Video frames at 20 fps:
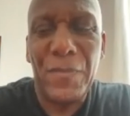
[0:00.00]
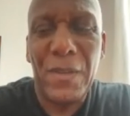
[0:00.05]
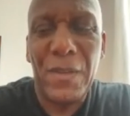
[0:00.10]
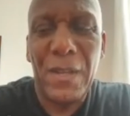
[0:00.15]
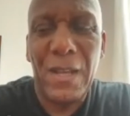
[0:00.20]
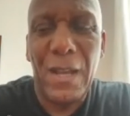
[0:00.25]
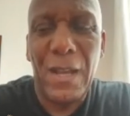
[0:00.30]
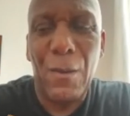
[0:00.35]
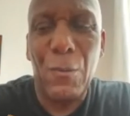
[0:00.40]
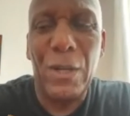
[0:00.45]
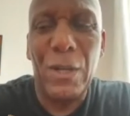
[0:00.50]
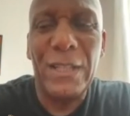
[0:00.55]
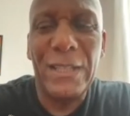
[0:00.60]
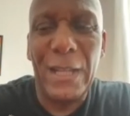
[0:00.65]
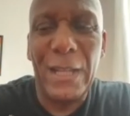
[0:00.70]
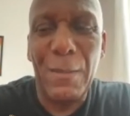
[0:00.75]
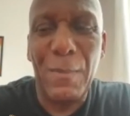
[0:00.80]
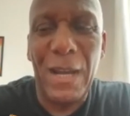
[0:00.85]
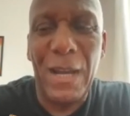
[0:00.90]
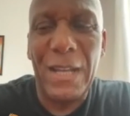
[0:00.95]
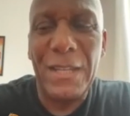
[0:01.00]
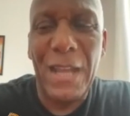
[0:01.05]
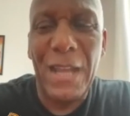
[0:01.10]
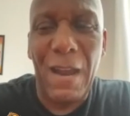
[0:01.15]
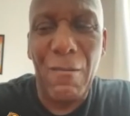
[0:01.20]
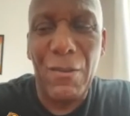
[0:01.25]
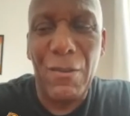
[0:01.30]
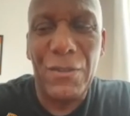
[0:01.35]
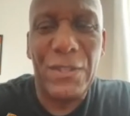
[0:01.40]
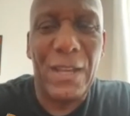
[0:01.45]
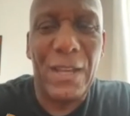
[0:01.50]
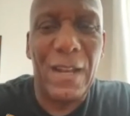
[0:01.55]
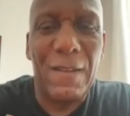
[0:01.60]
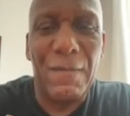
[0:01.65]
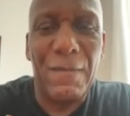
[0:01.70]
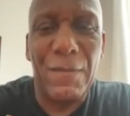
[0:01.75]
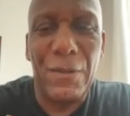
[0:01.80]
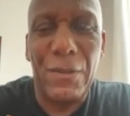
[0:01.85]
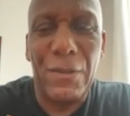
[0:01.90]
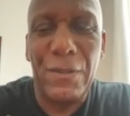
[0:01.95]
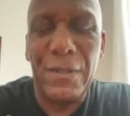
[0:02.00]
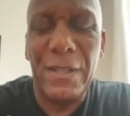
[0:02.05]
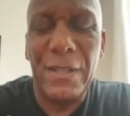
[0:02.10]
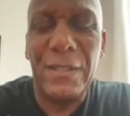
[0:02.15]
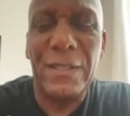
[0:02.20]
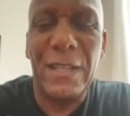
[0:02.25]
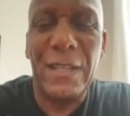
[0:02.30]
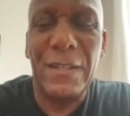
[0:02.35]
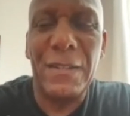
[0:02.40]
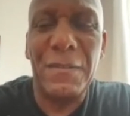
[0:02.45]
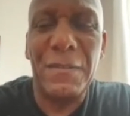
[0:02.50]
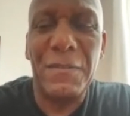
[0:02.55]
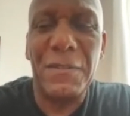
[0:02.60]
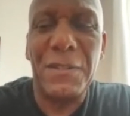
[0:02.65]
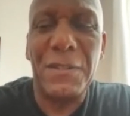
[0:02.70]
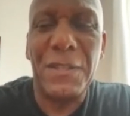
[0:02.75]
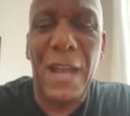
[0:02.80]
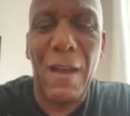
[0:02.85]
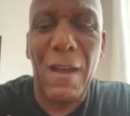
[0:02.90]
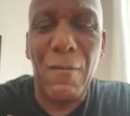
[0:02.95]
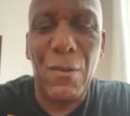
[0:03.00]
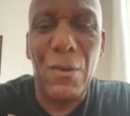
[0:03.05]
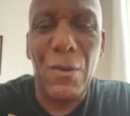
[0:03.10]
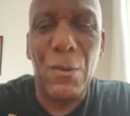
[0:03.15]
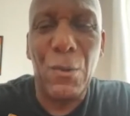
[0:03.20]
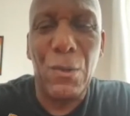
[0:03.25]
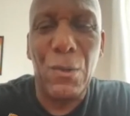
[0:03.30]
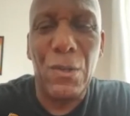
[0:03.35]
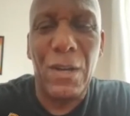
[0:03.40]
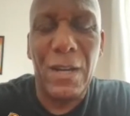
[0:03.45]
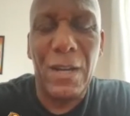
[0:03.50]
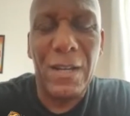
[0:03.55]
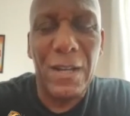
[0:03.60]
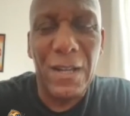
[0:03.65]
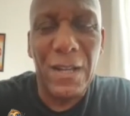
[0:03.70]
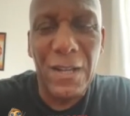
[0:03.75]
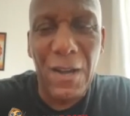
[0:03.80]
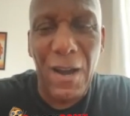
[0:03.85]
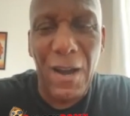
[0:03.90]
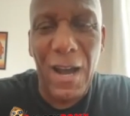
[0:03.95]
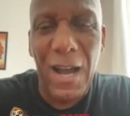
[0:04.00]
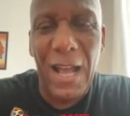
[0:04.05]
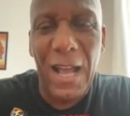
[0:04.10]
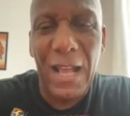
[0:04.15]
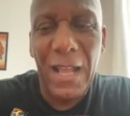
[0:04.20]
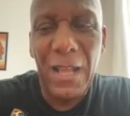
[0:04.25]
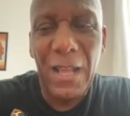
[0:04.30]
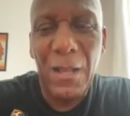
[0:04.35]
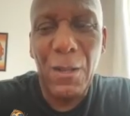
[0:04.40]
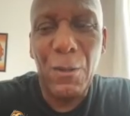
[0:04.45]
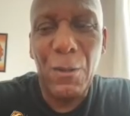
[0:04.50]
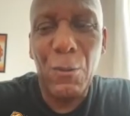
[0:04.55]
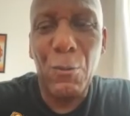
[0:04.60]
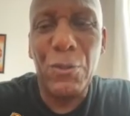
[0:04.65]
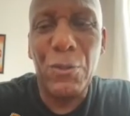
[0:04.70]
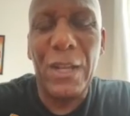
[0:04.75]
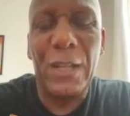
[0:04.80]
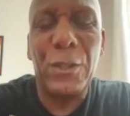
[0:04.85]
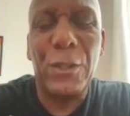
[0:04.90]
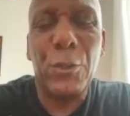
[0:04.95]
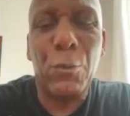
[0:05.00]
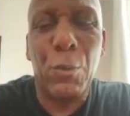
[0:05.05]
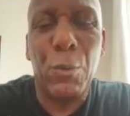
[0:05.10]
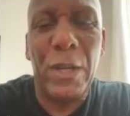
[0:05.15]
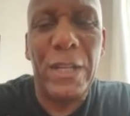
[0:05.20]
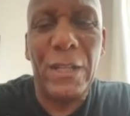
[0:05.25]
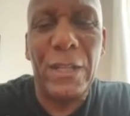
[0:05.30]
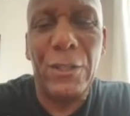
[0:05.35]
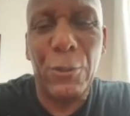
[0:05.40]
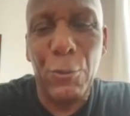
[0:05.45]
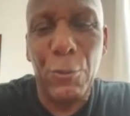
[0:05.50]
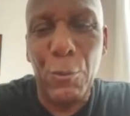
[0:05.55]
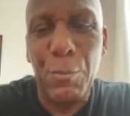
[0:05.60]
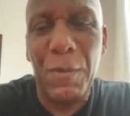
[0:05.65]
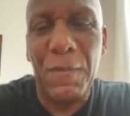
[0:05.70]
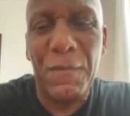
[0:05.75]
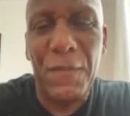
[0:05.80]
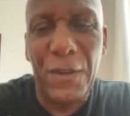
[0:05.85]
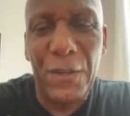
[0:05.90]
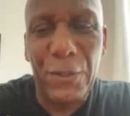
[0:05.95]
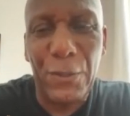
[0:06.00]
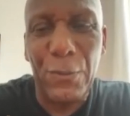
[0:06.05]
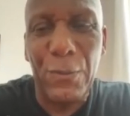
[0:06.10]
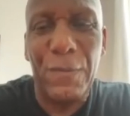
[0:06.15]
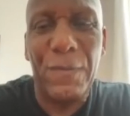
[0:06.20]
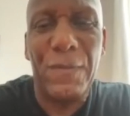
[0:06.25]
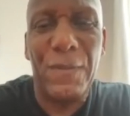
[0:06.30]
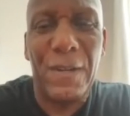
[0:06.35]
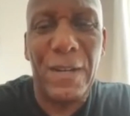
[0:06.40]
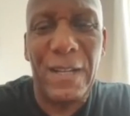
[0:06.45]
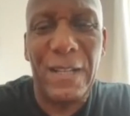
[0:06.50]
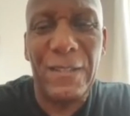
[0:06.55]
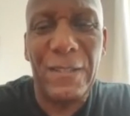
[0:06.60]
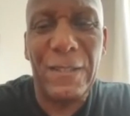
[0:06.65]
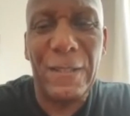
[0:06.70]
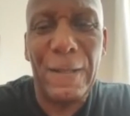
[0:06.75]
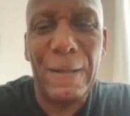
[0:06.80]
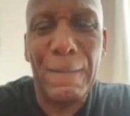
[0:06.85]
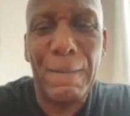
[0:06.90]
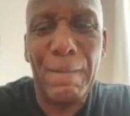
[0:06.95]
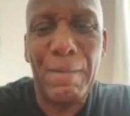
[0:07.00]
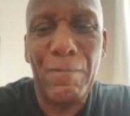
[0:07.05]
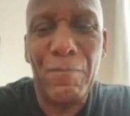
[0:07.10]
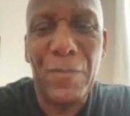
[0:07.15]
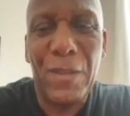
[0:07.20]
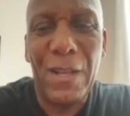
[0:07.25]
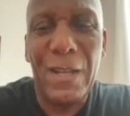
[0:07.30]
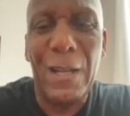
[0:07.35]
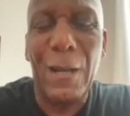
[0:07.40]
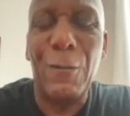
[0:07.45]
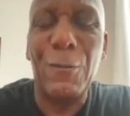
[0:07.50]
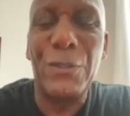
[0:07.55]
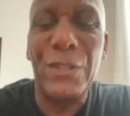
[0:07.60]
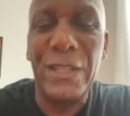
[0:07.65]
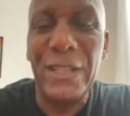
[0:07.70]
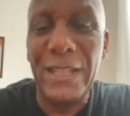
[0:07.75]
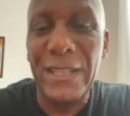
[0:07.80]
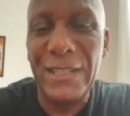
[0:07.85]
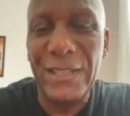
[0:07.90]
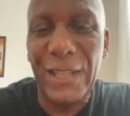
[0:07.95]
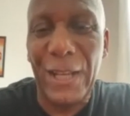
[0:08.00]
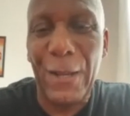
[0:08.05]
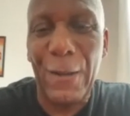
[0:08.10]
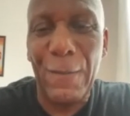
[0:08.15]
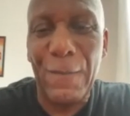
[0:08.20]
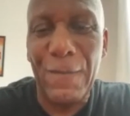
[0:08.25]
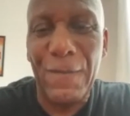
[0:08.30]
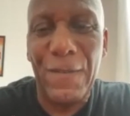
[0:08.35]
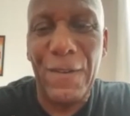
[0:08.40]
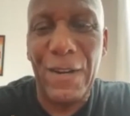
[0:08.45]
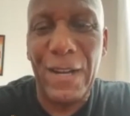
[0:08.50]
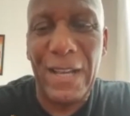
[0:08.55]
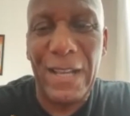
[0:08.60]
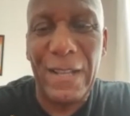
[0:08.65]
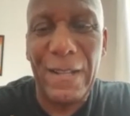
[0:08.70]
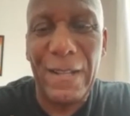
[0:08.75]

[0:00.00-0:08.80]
And what he said about Darren Sullivan, he said Darren looked like a guy who's had 22 professional fights, and that was in his second fight.